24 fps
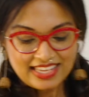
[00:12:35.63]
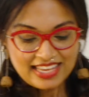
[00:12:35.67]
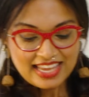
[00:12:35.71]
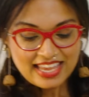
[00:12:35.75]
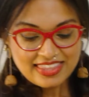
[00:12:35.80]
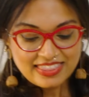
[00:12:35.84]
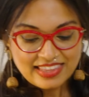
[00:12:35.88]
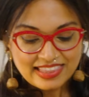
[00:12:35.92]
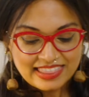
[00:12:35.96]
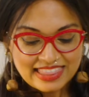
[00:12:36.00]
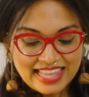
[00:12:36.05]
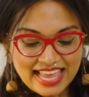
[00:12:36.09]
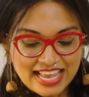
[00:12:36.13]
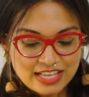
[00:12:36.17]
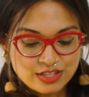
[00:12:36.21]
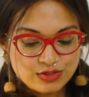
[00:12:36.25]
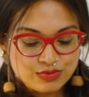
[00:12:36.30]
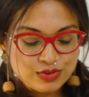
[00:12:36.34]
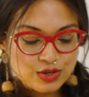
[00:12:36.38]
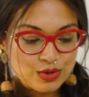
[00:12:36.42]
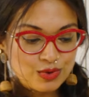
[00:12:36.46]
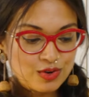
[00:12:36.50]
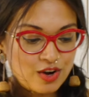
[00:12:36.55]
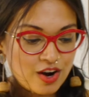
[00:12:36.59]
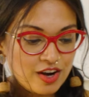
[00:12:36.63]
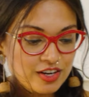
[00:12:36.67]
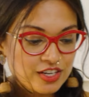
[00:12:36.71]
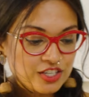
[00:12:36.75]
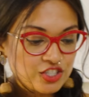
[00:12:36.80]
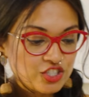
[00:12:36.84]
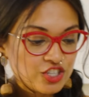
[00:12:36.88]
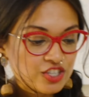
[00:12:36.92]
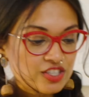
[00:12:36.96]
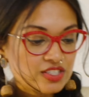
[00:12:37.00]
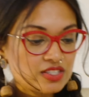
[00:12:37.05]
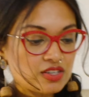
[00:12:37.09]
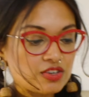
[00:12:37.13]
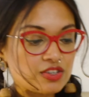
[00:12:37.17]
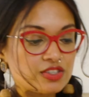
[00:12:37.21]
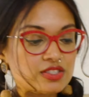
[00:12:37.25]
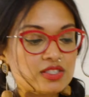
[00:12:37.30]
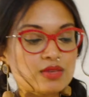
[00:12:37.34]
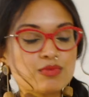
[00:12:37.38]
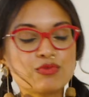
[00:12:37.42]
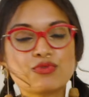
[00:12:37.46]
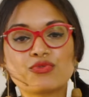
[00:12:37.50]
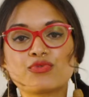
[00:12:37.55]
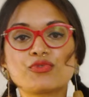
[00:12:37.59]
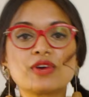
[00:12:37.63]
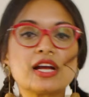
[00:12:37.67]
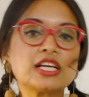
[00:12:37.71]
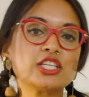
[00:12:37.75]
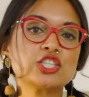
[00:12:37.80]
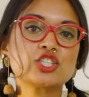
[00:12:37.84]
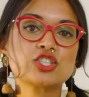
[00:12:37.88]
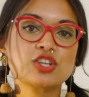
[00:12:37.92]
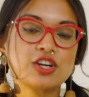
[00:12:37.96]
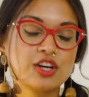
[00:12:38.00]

And the last few garnishes are some fresh